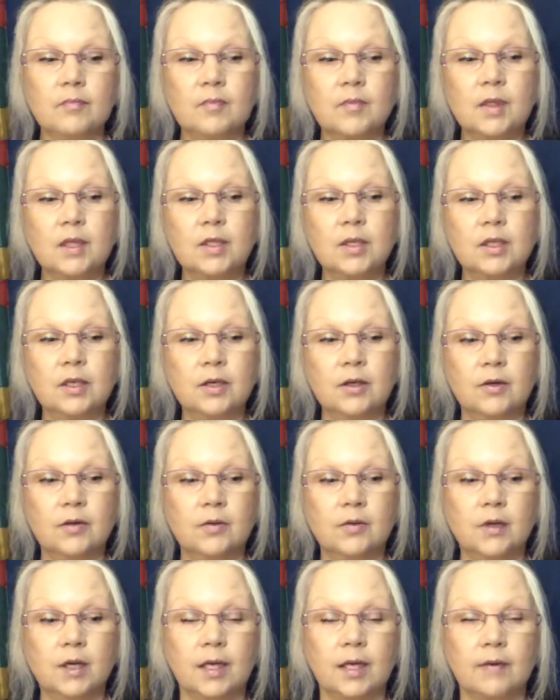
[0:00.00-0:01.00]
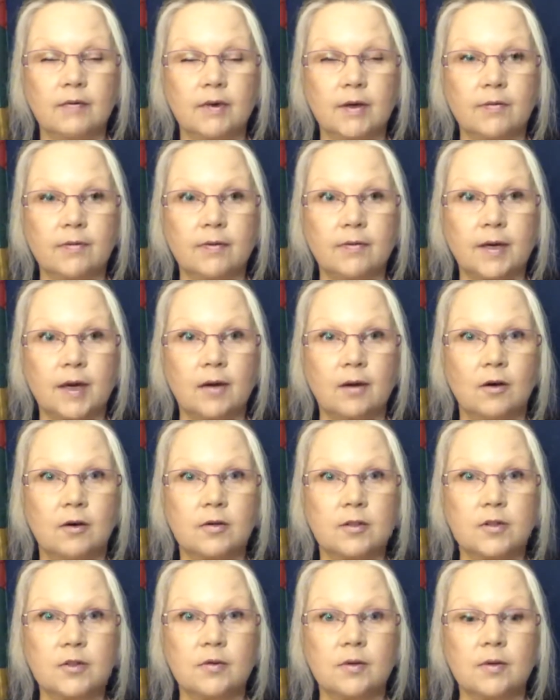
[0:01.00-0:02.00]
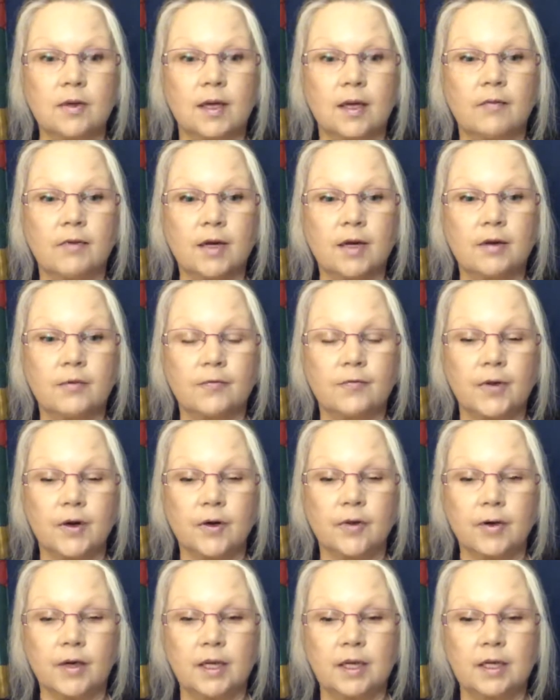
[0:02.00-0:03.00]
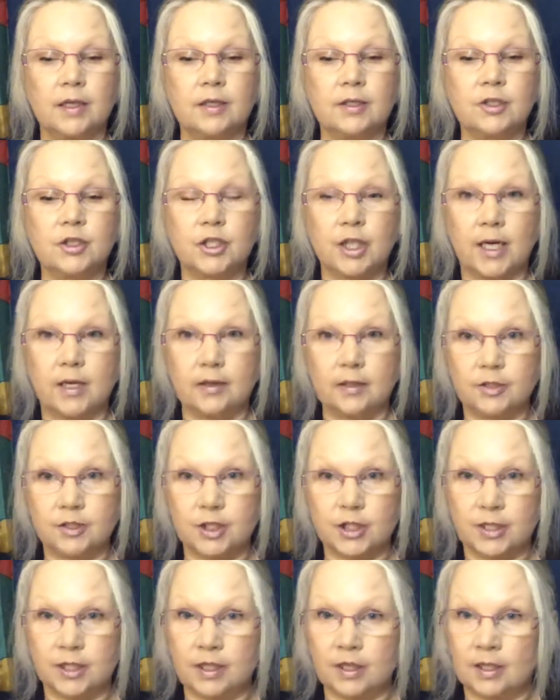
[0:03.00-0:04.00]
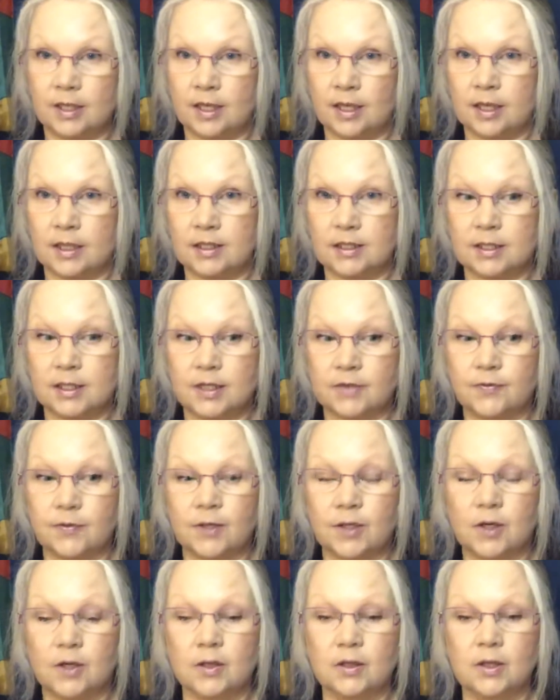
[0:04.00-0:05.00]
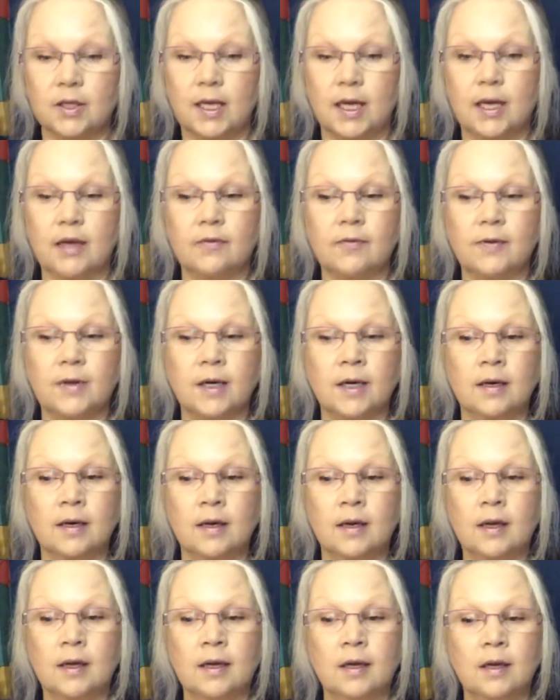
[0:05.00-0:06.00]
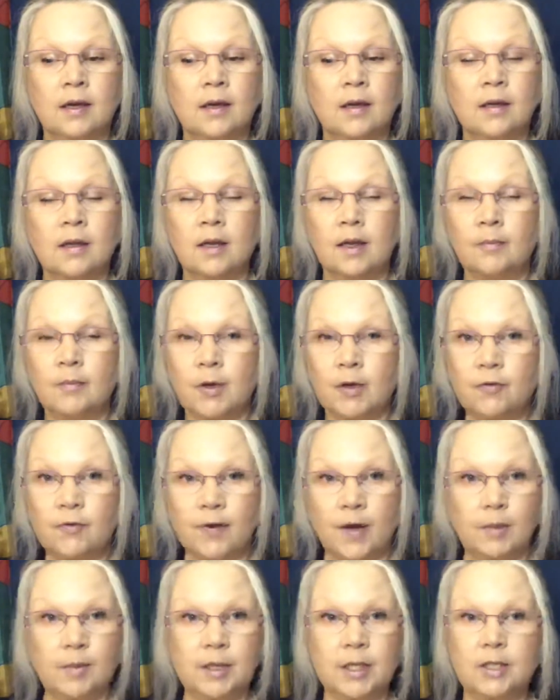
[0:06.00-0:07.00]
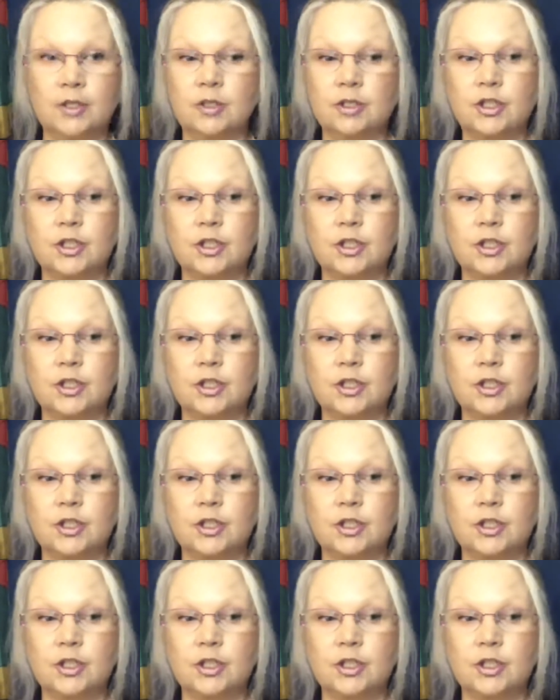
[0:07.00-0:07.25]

you know, I've, I've ha also I've had a very challenging and difficult life, and like, my family just